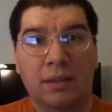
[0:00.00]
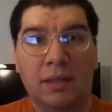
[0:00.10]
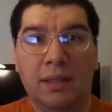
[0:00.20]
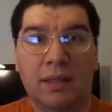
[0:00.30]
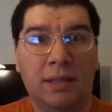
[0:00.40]

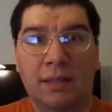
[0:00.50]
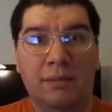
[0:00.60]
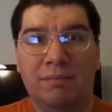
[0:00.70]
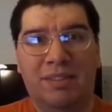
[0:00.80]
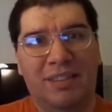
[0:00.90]
Yeah,
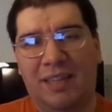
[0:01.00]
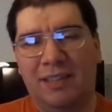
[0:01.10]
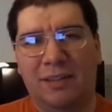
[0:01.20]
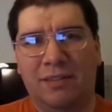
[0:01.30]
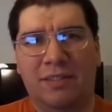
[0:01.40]
and
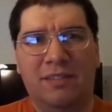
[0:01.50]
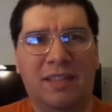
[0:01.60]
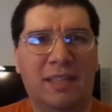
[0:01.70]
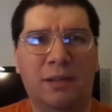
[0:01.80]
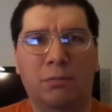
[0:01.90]
I know, since
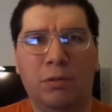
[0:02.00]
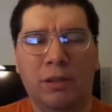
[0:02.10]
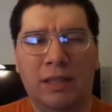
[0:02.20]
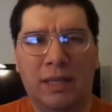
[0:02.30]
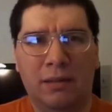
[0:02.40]
that didn't
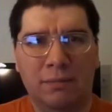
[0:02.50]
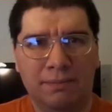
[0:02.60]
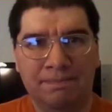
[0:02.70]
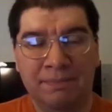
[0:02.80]
work out,